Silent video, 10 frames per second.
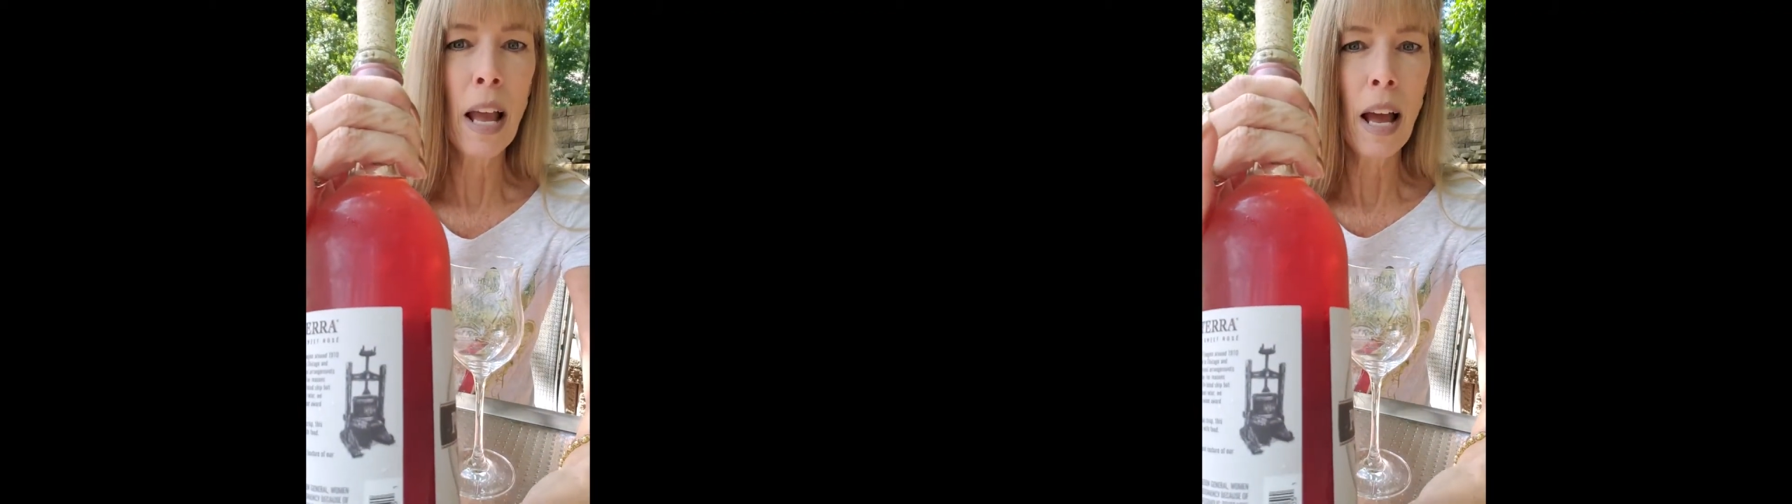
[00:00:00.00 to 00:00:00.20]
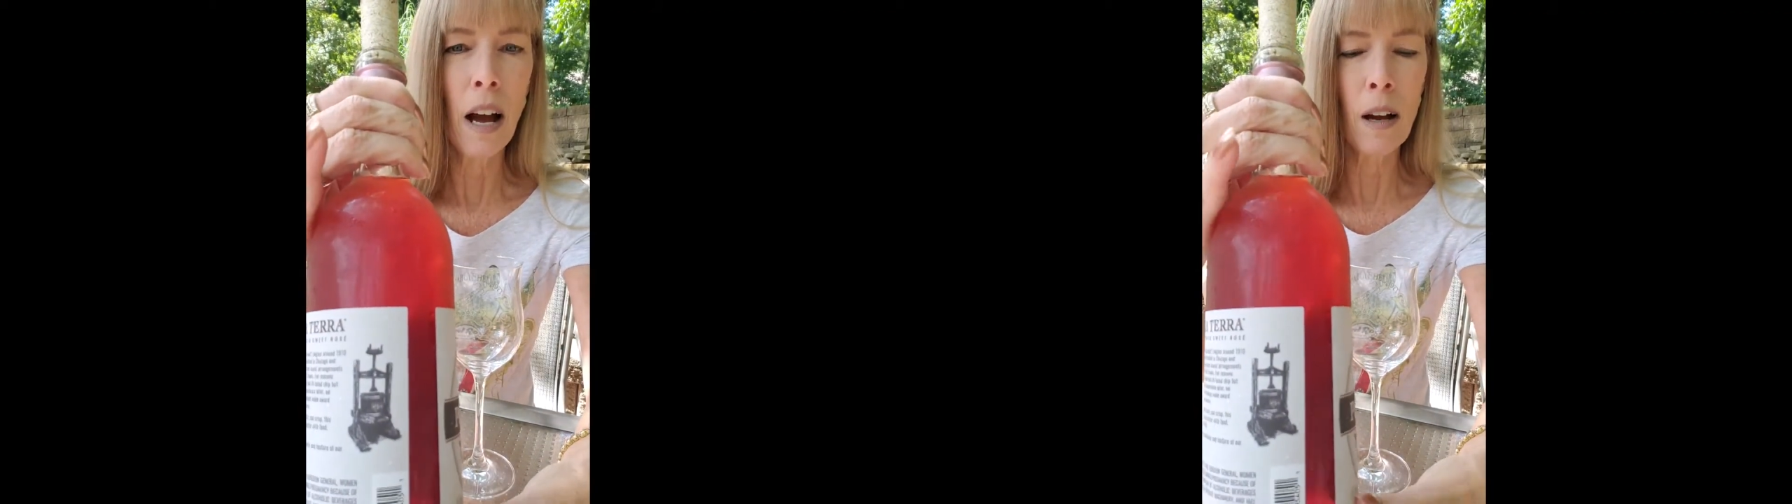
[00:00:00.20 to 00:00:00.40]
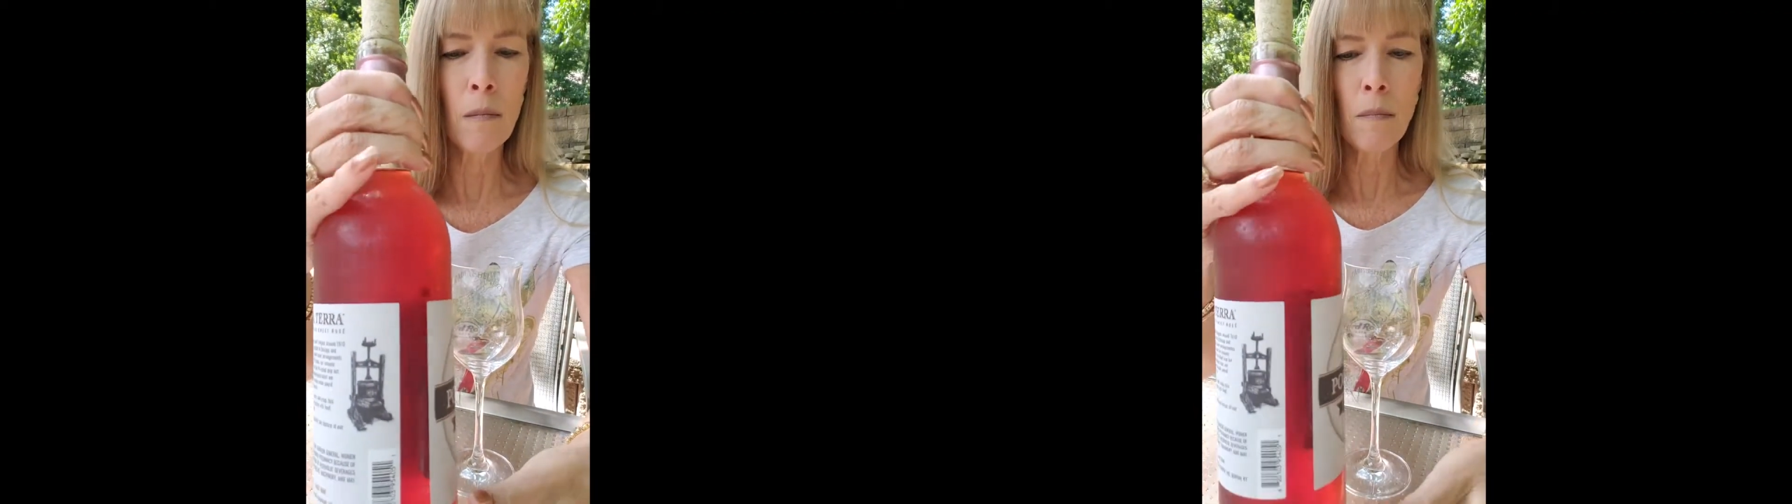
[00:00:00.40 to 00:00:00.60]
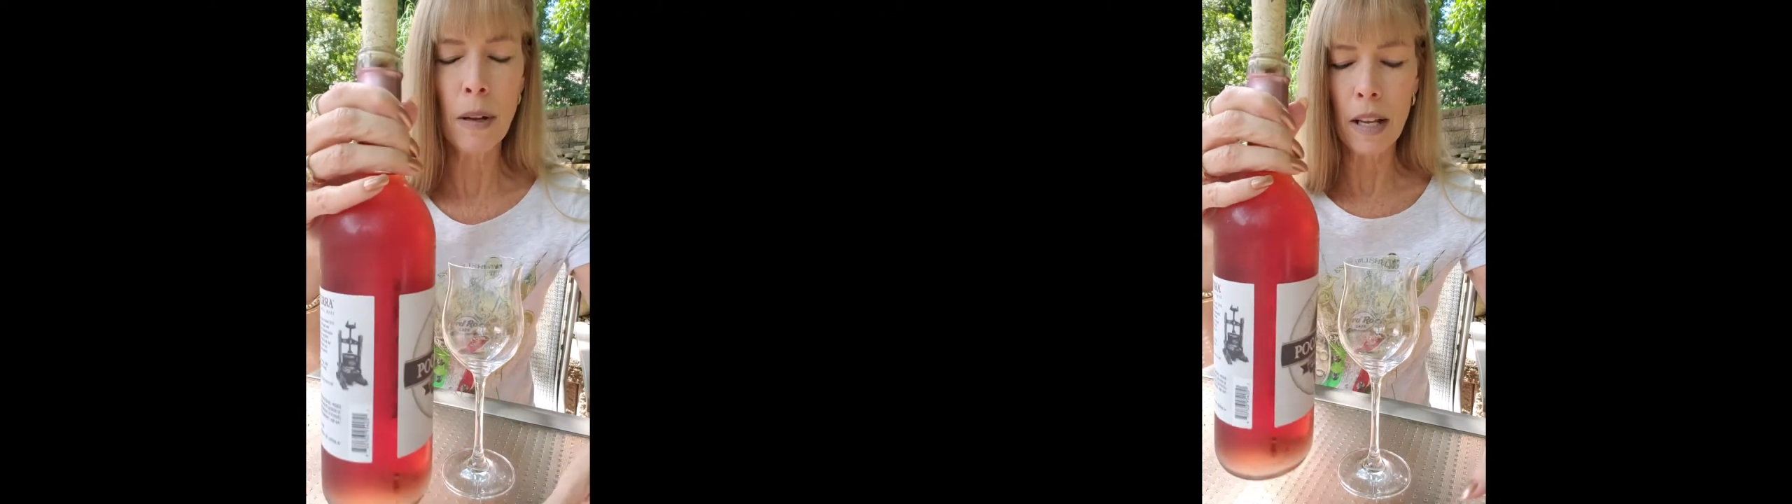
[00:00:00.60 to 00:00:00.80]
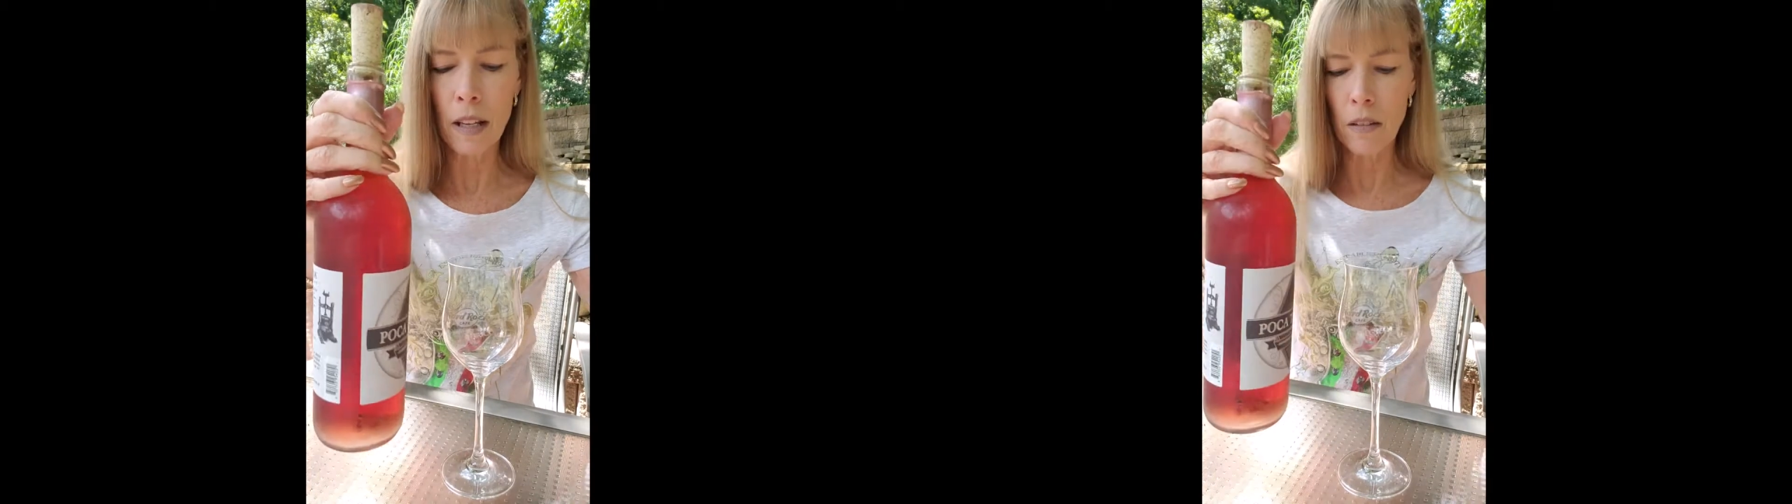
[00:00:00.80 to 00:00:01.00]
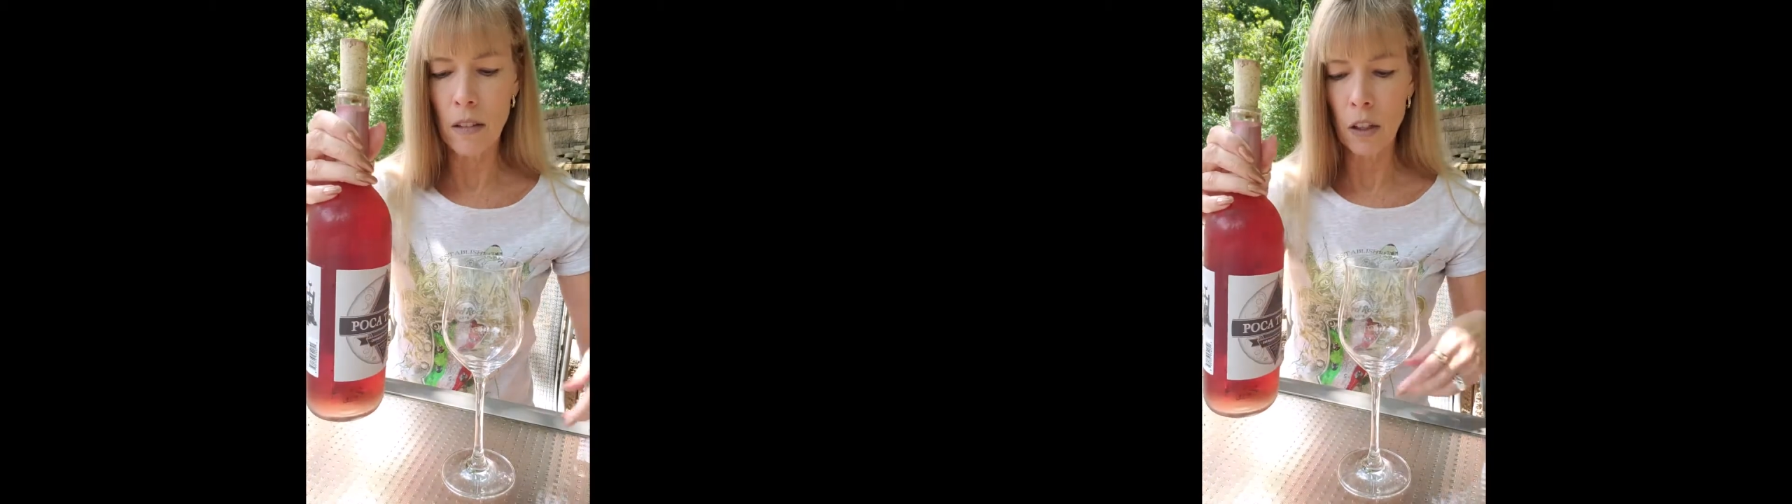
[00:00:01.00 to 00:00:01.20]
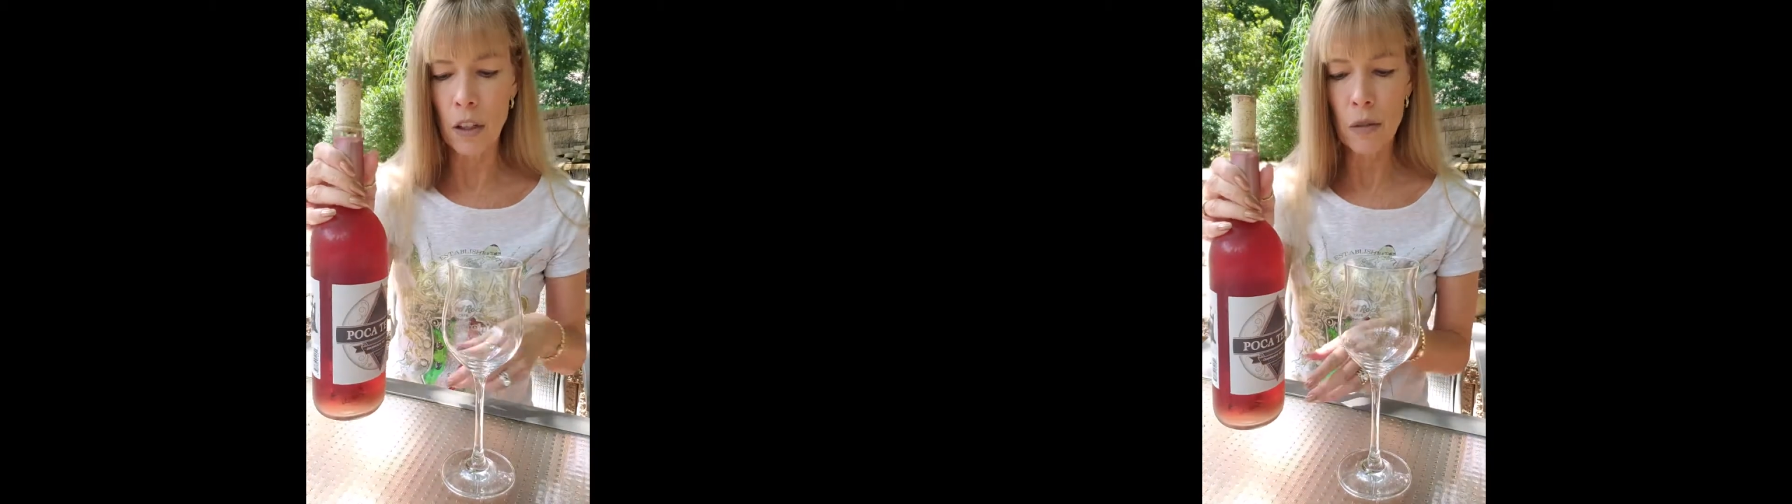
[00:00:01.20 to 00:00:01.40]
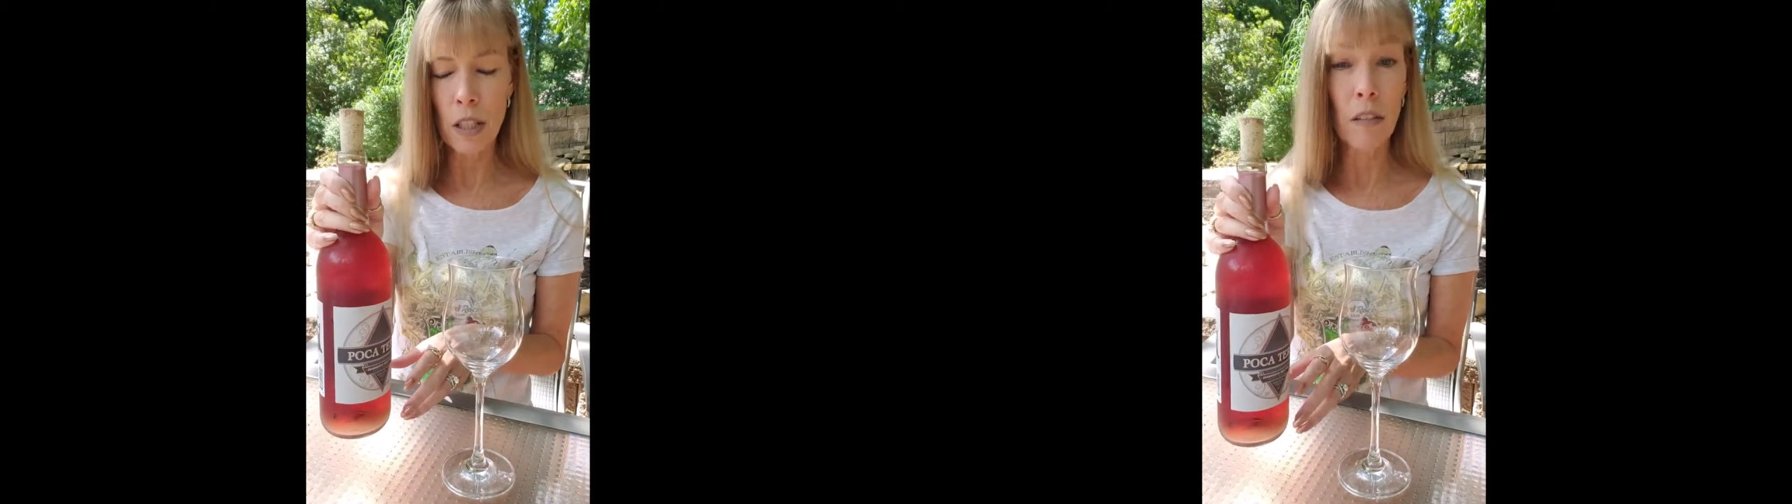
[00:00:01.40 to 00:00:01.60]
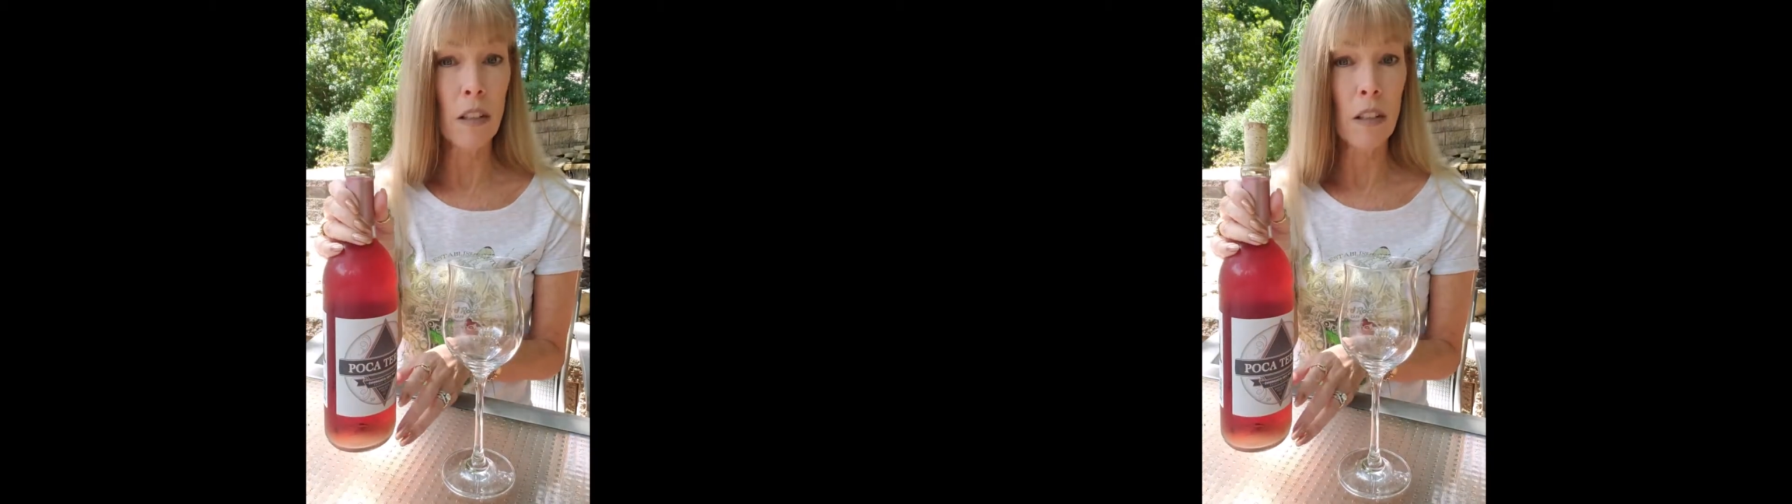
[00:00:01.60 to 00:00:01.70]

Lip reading: And they're using